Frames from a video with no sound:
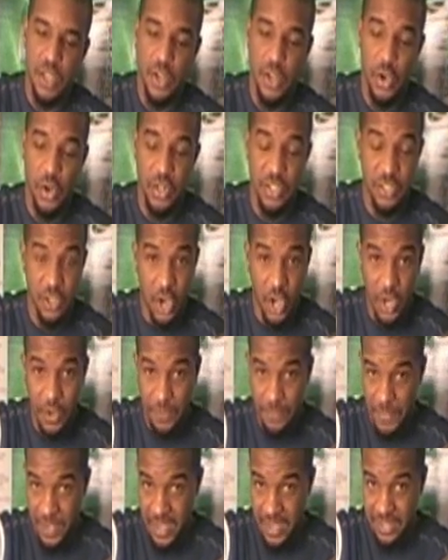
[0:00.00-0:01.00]
notice all
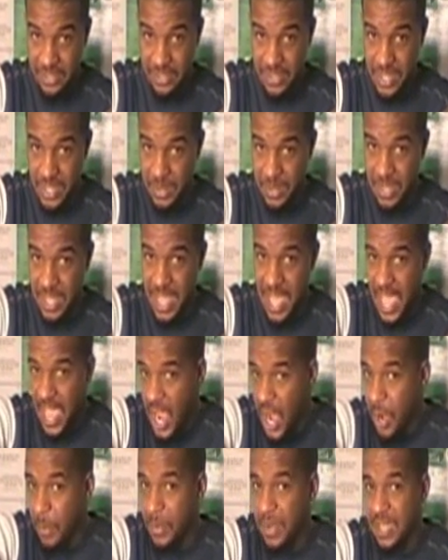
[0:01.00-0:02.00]
the fingers are in the
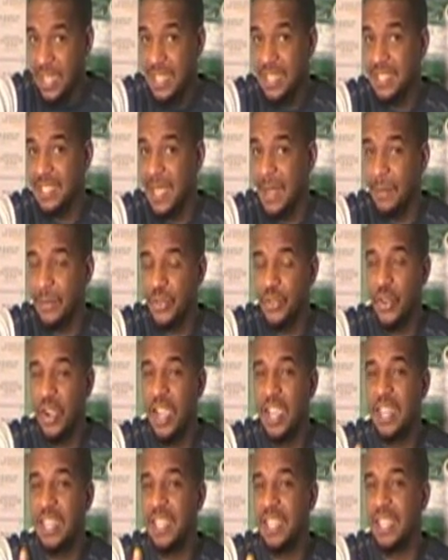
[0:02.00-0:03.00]
air because I'm
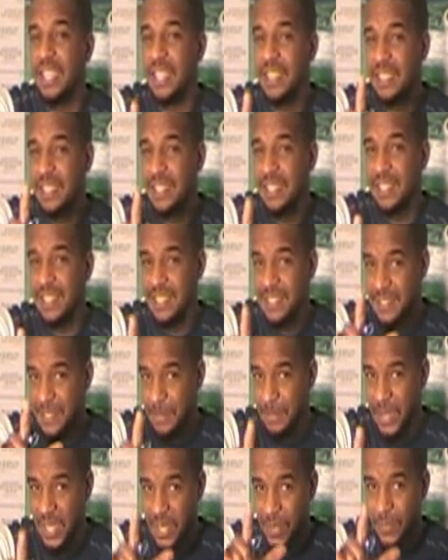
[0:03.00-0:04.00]
trying to get the least
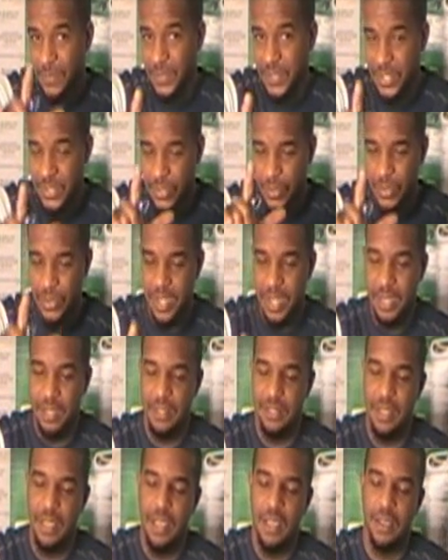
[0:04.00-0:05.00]
amount of physical
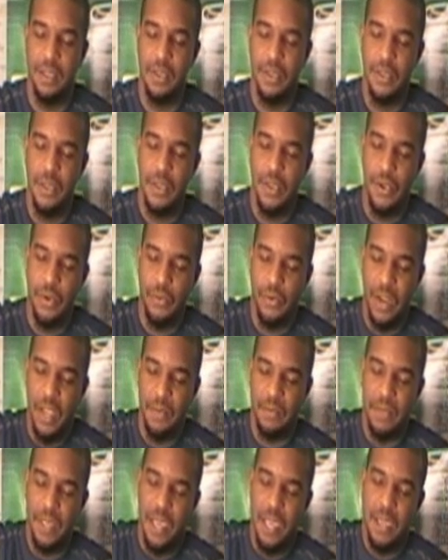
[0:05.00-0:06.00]
contact.
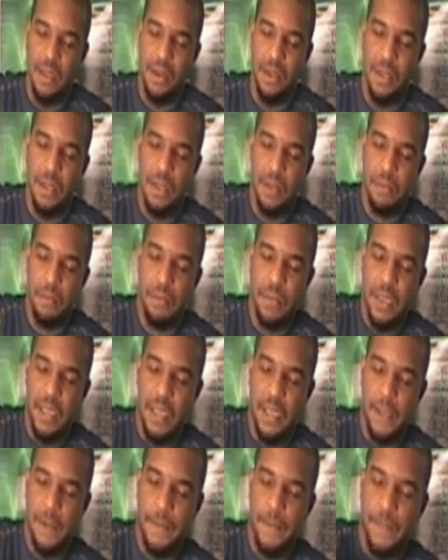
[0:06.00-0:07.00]
Grab that,
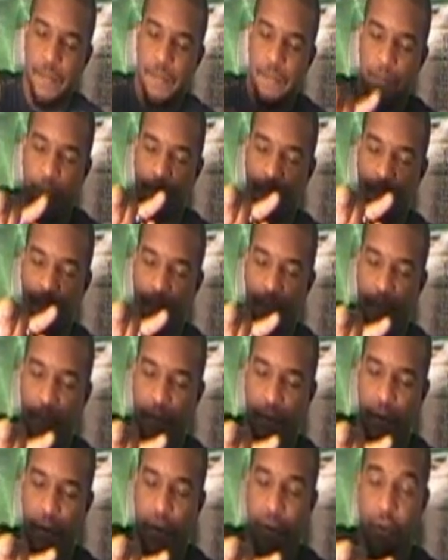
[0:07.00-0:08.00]
bam,
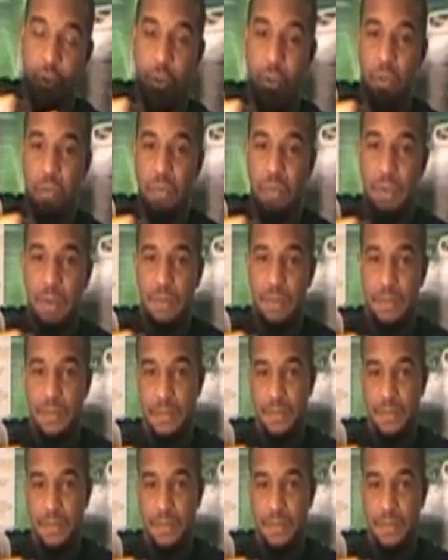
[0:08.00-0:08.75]
open.